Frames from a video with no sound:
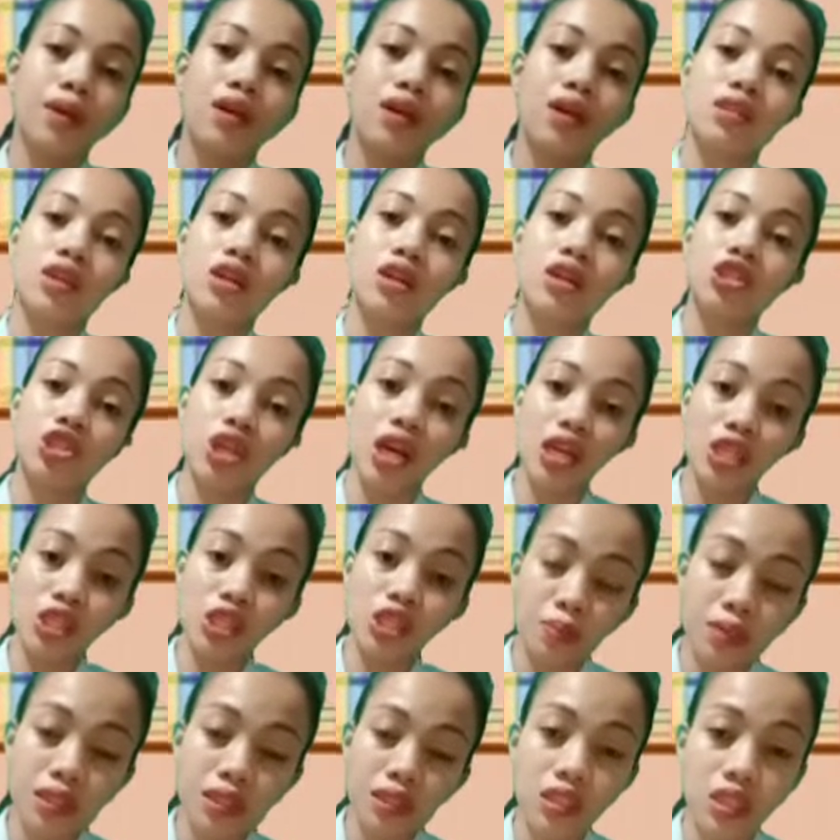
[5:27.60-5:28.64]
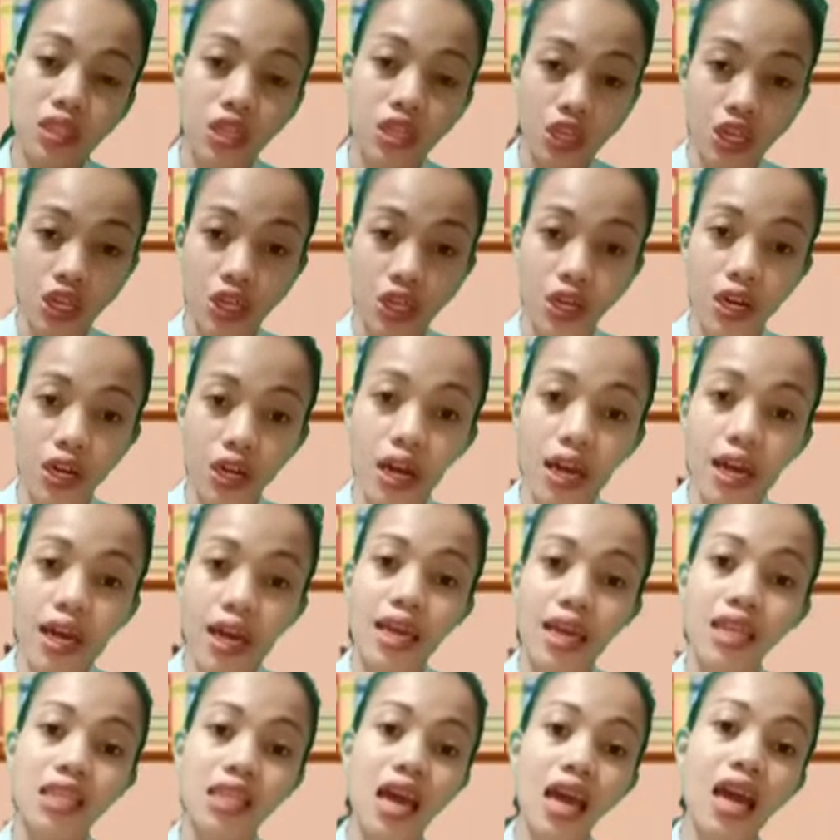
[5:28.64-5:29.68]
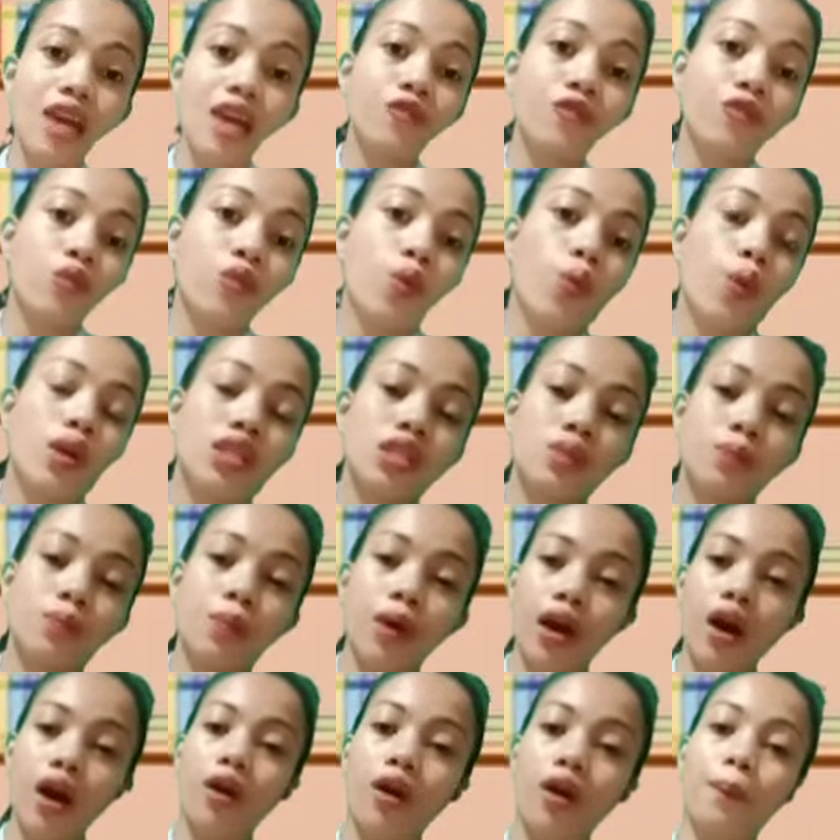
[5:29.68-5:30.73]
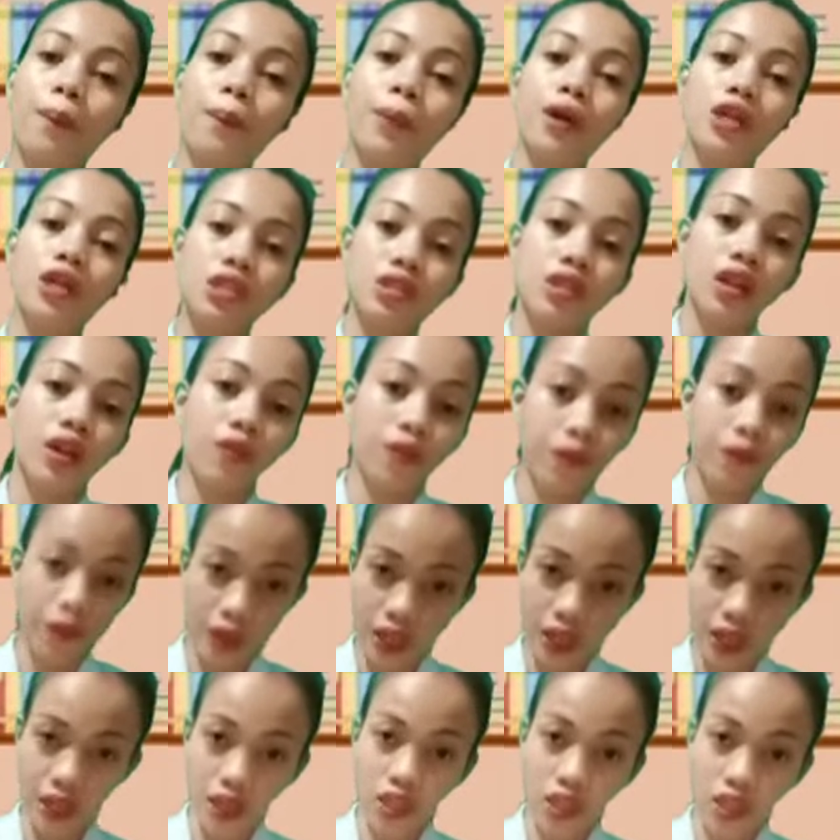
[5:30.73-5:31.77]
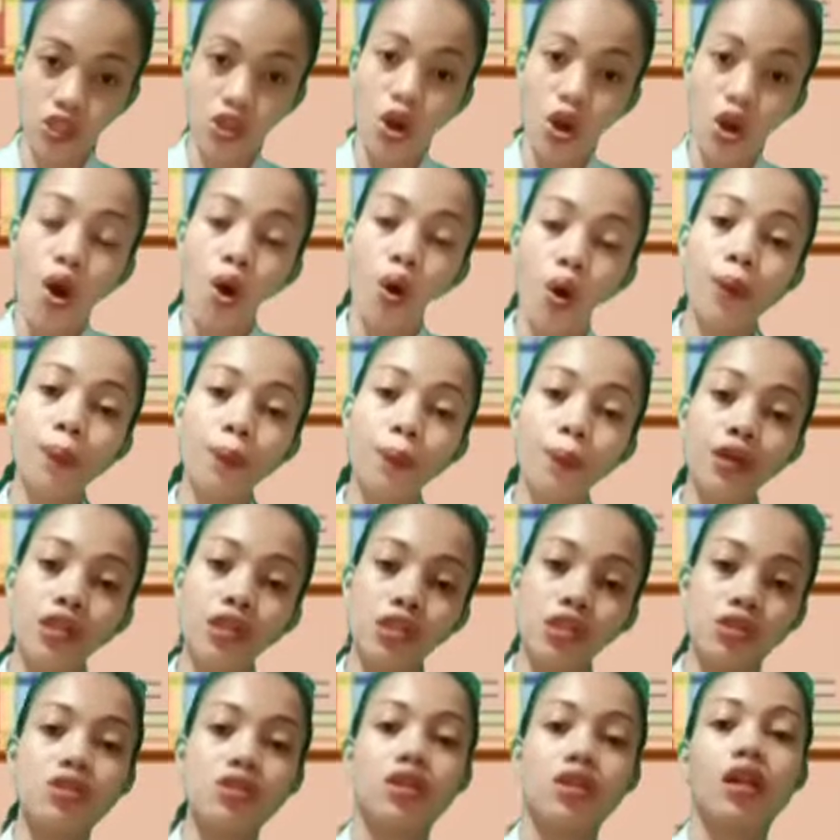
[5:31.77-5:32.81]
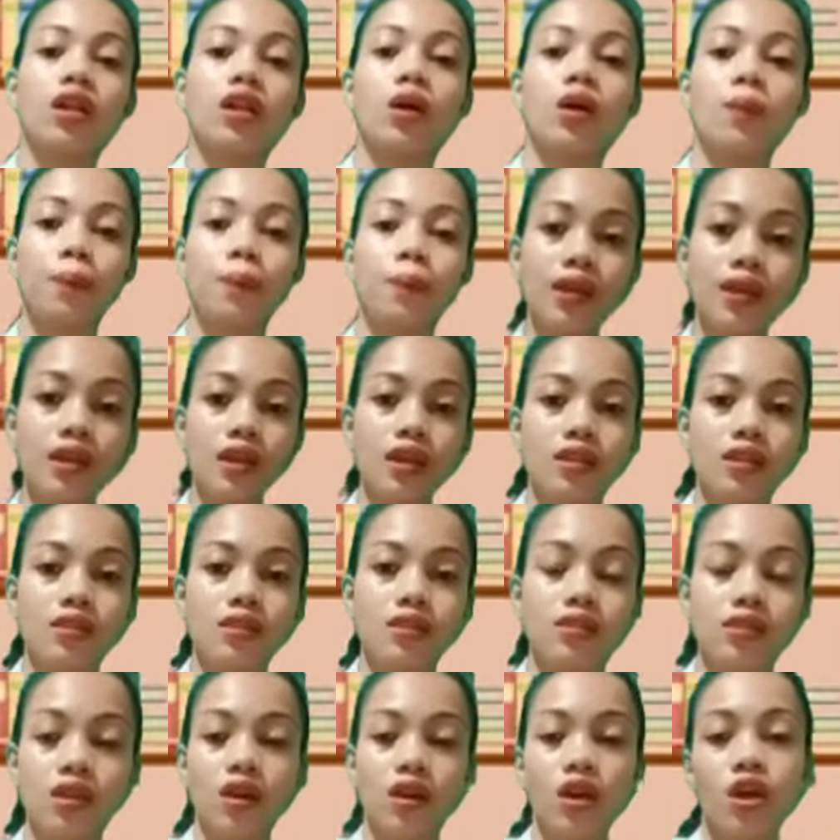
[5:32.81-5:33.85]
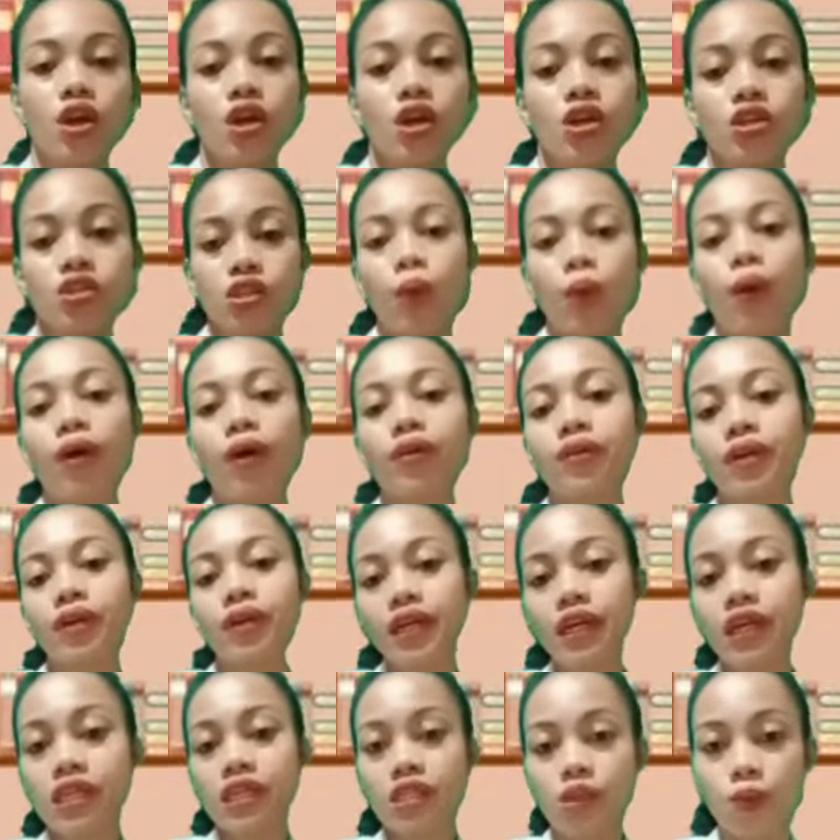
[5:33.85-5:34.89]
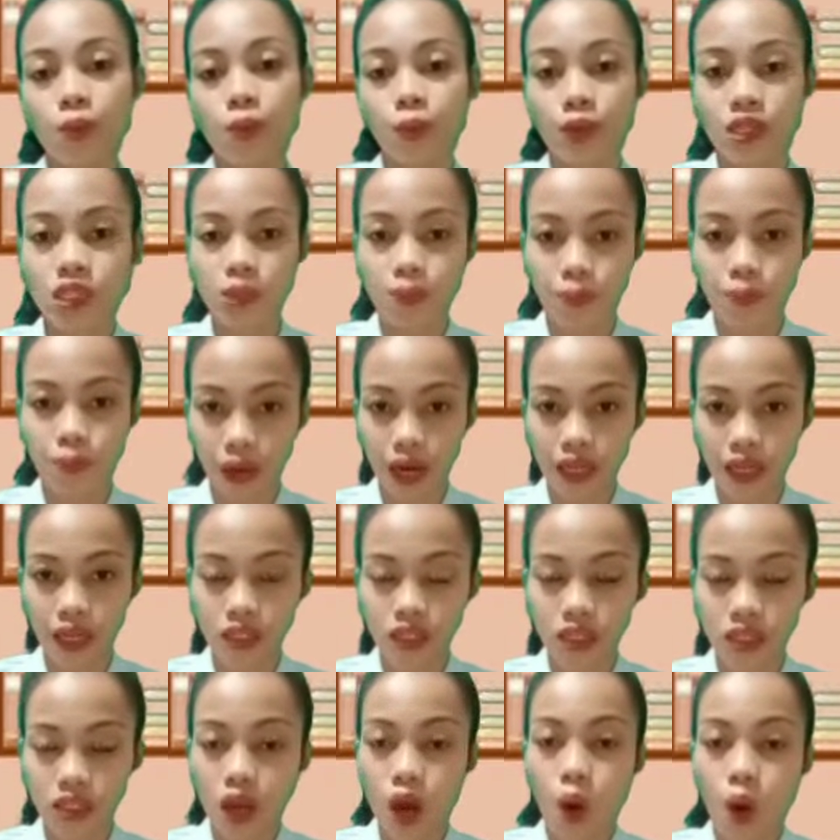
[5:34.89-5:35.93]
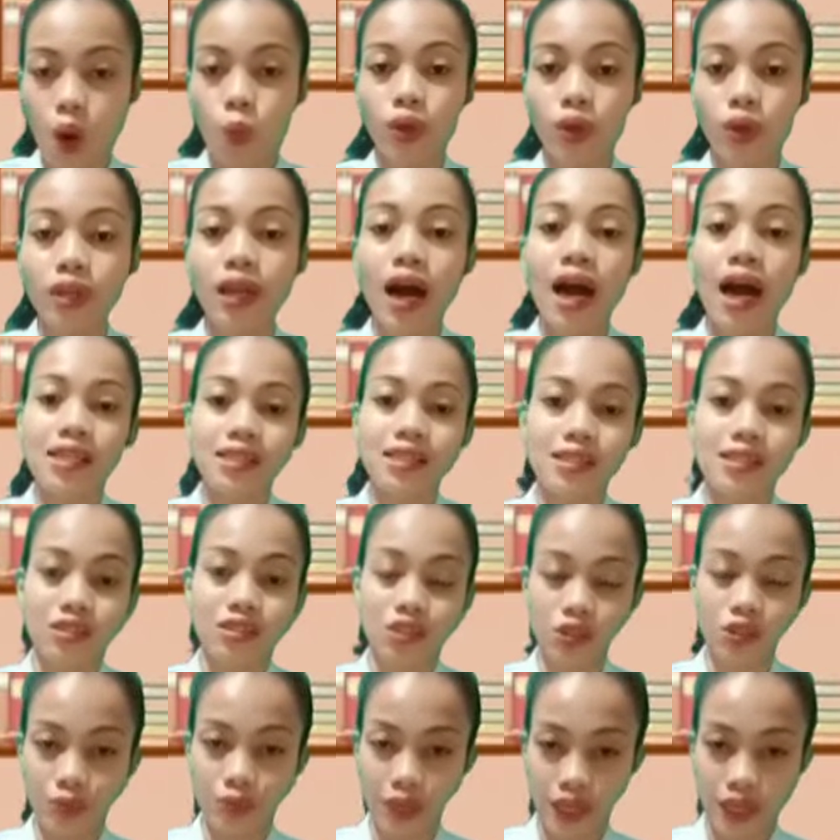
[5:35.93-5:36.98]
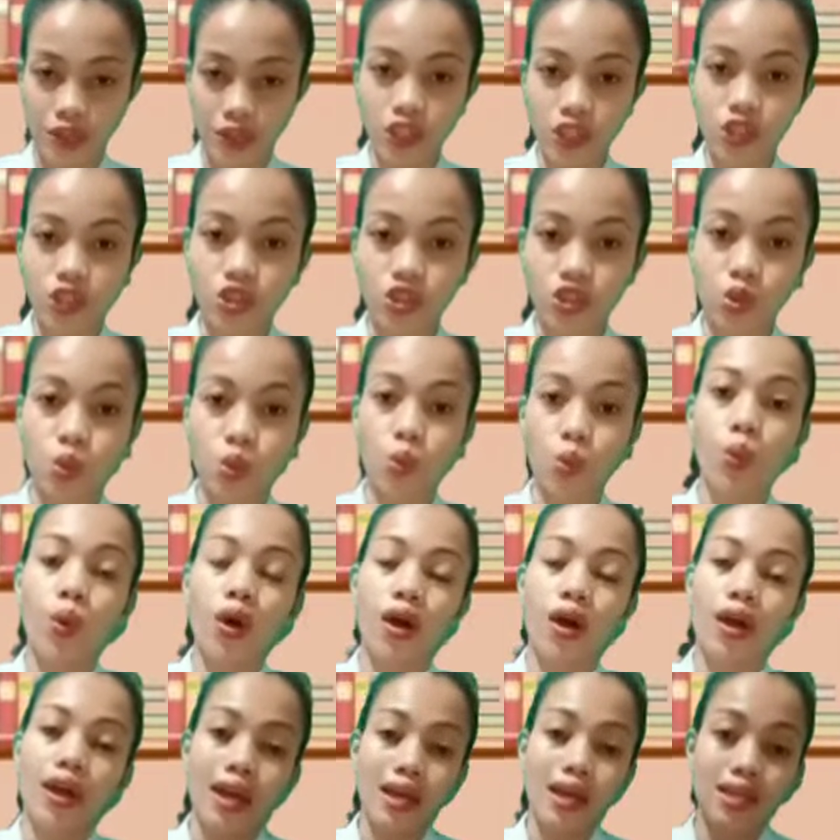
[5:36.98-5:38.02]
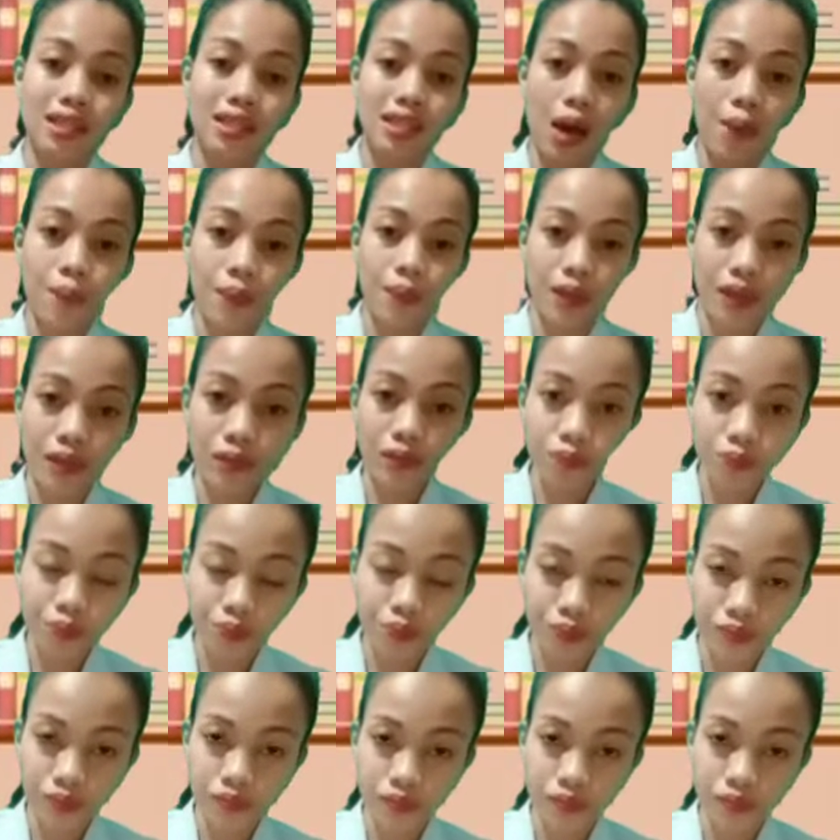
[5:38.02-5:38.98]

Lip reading: our judgment here is influenced by our personal feelings or personal opinions. So a reader's response would ask the reader to examine,